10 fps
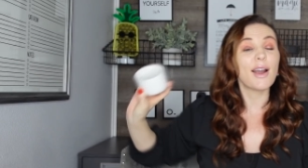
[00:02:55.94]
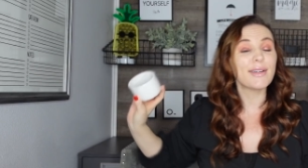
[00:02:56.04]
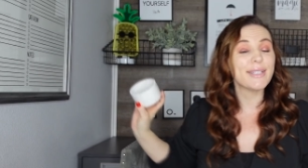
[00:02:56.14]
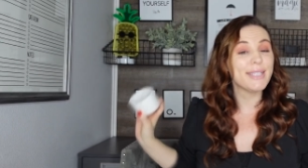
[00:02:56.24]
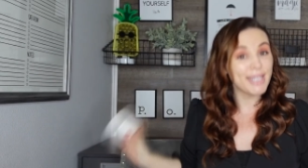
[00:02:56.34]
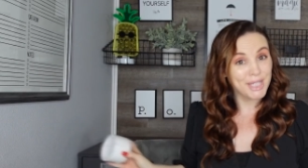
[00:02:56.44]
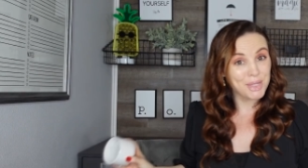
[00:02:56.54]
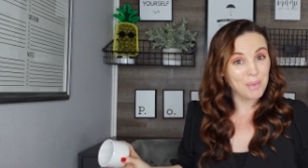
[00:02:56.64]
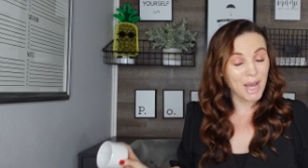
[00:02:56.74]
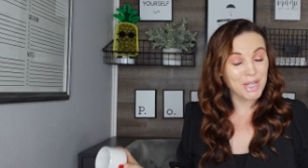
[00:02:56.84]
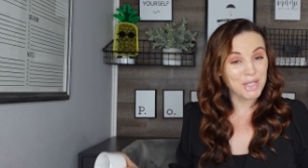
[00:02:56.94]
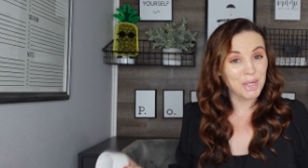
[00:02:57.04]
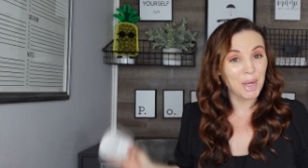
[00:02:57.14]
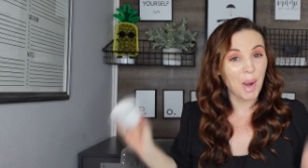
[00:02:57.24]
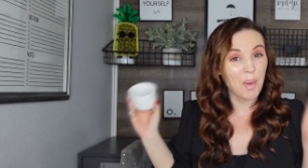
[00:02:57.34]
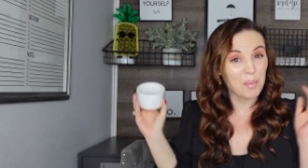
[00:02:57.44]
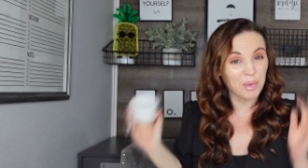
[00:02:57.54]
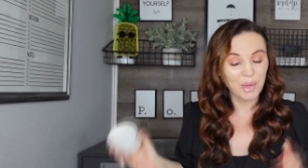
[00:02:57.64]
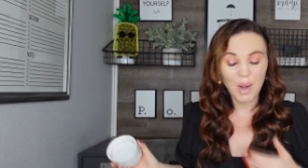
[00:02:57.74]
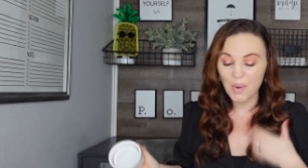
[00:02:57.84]
Our dishwasher
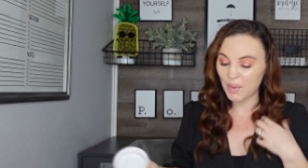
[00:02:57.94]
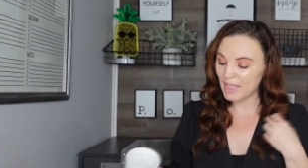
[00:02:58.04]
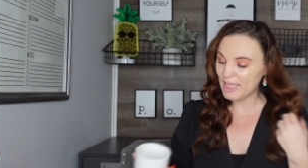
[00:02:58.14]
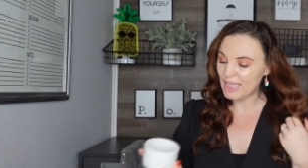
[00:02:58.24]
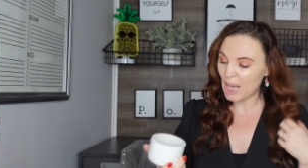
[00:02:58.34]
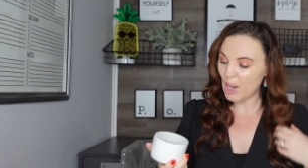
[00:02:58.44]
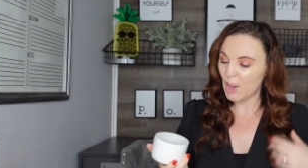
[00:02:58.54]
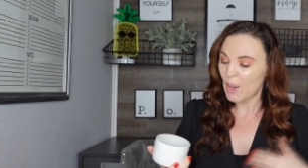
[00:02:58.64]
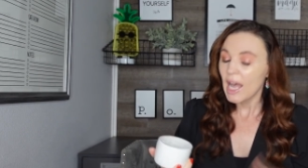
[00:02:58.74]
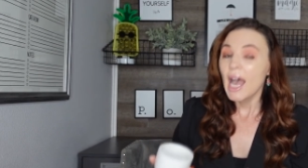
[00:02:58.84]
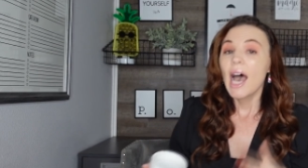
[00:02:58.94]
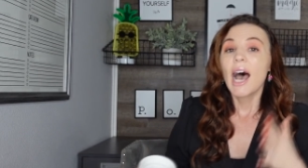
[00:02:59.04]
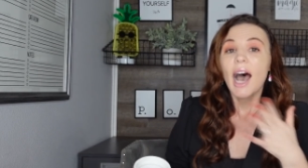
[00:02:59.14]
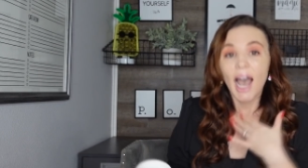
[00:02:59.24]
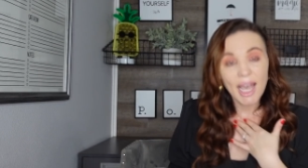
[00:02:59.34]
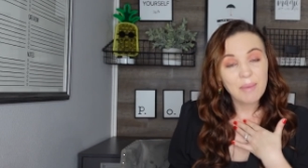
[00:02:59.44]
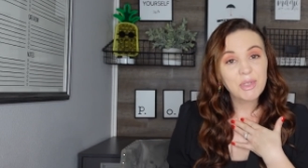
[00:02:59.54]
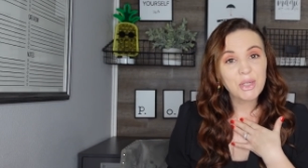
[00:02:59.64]
broke, so I'm